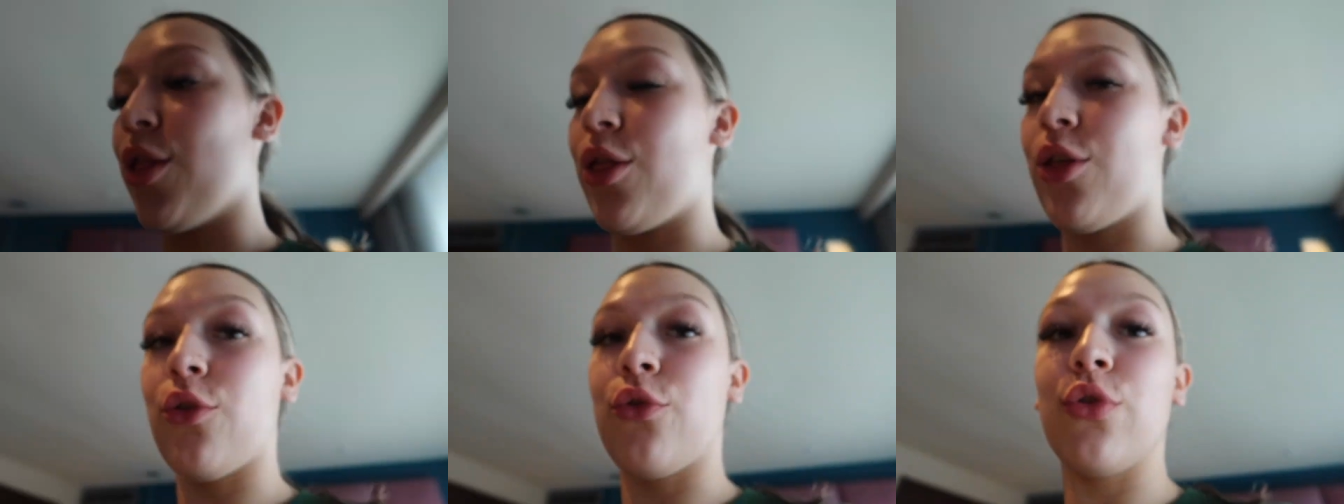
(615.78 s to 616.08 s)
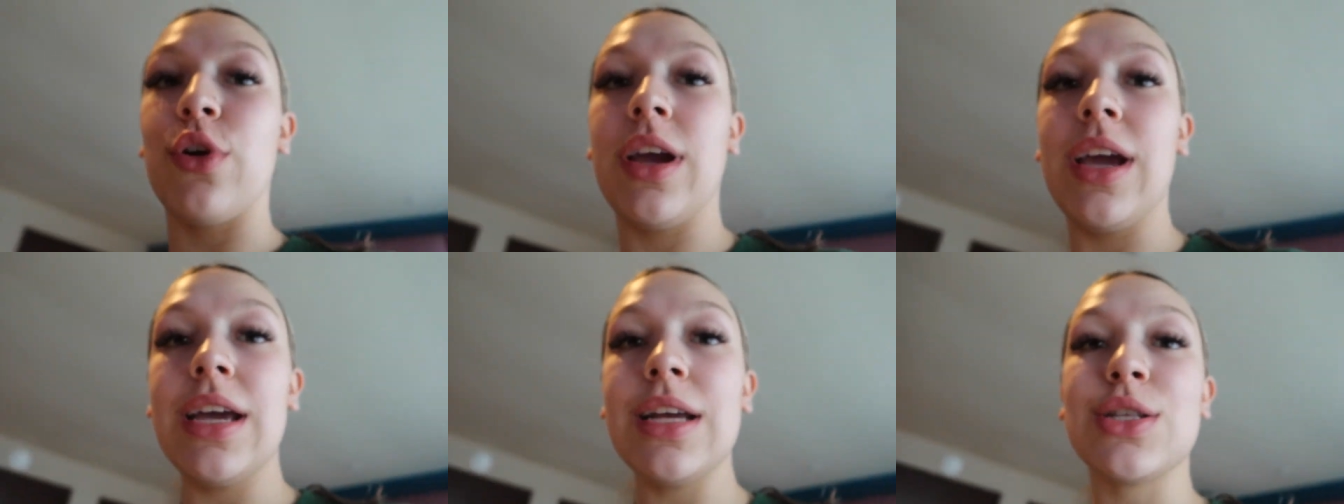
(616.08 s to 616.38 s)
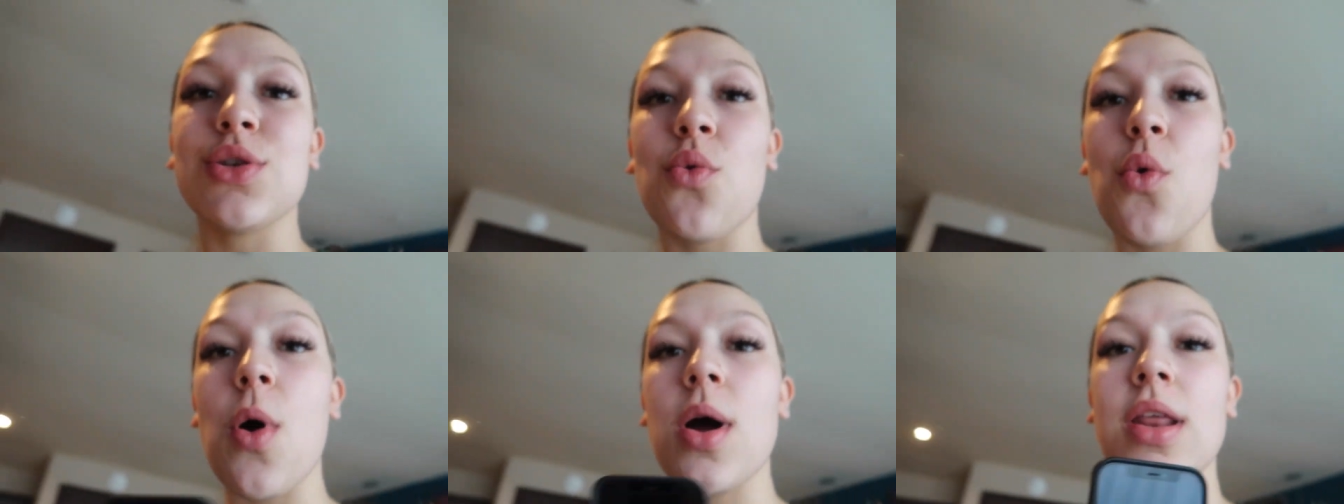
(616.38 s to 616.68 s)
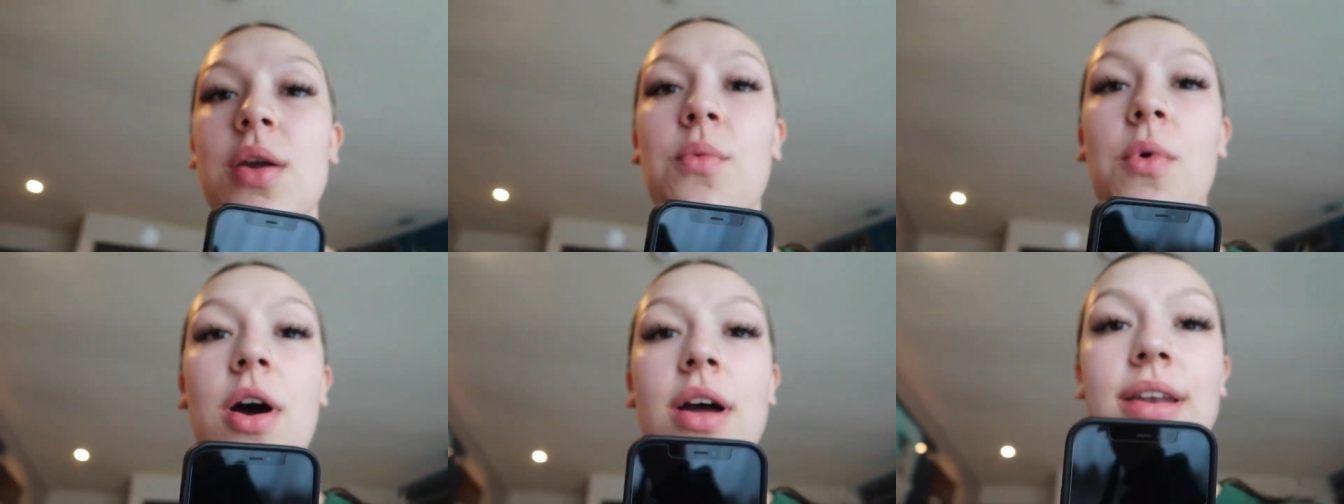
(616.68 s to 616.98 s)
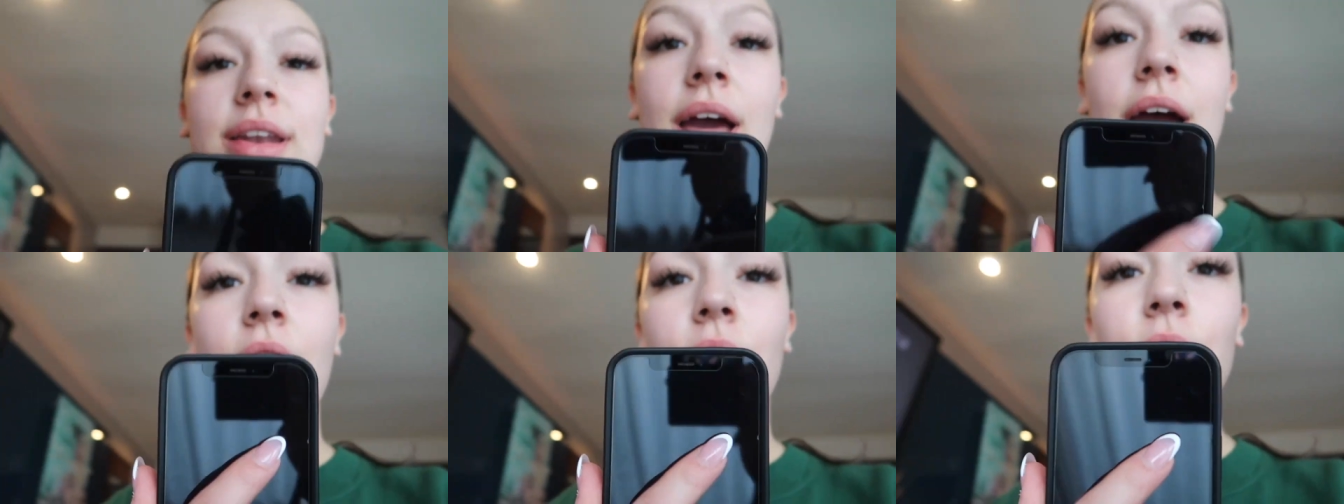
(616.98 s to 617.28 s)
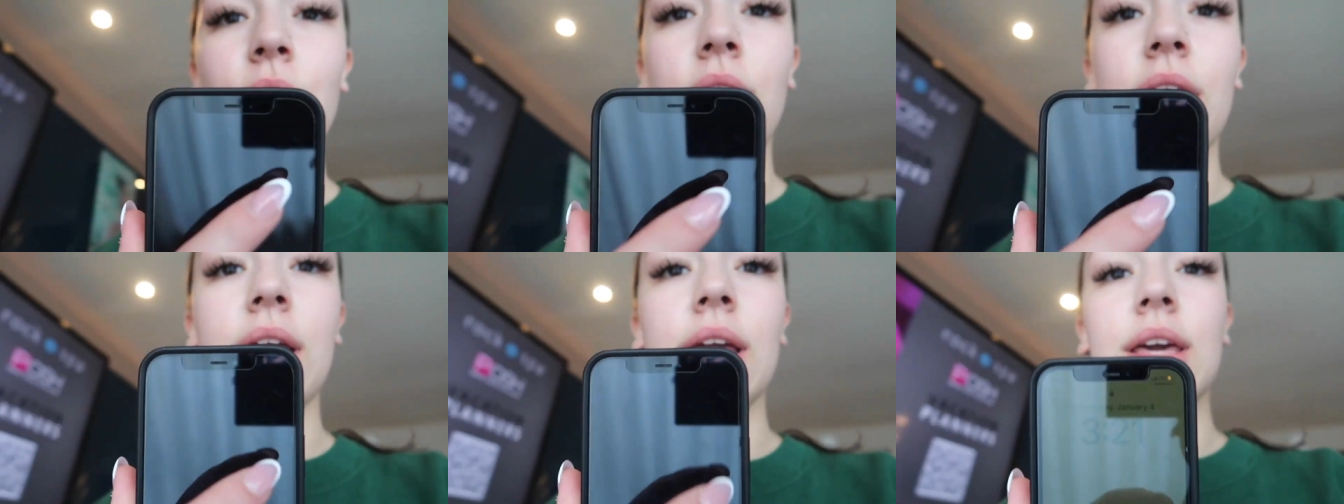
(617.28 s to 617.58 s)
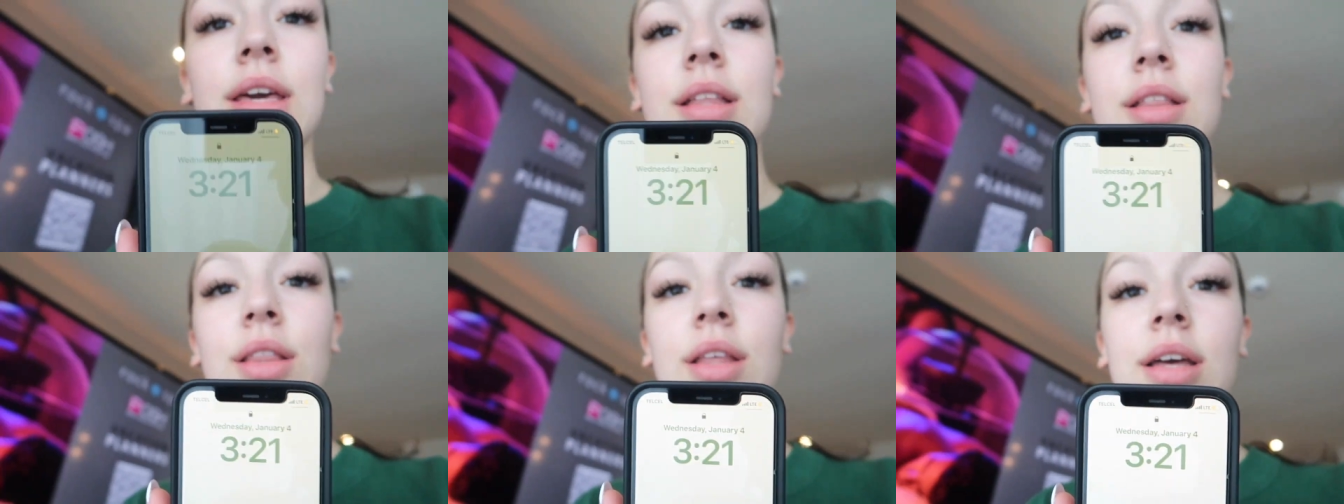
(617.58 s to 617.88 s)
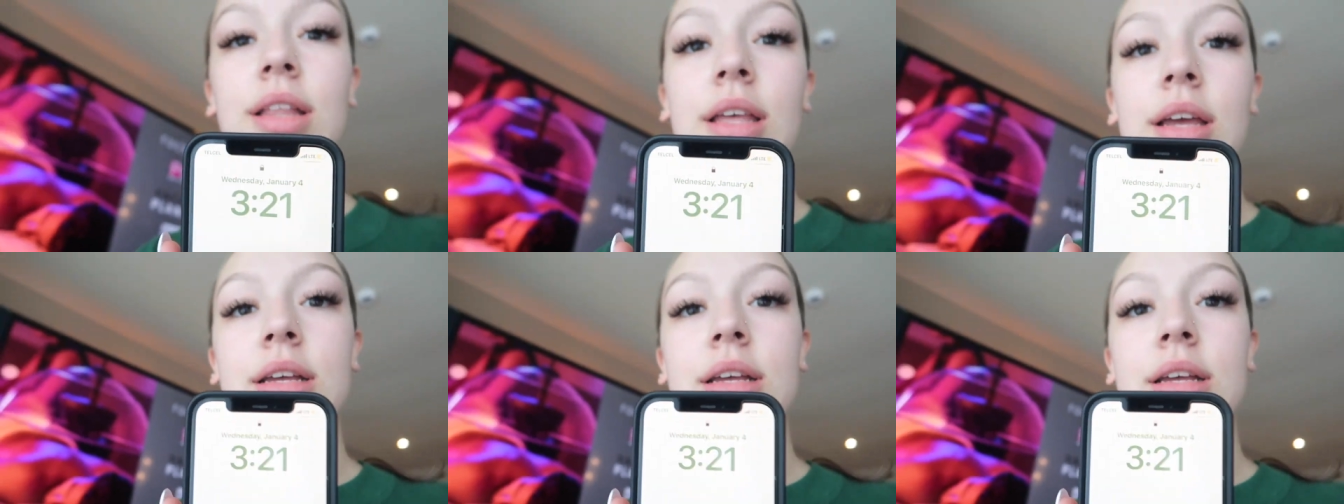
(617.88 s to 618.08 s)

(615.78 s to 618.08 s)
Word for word: 321 now like look at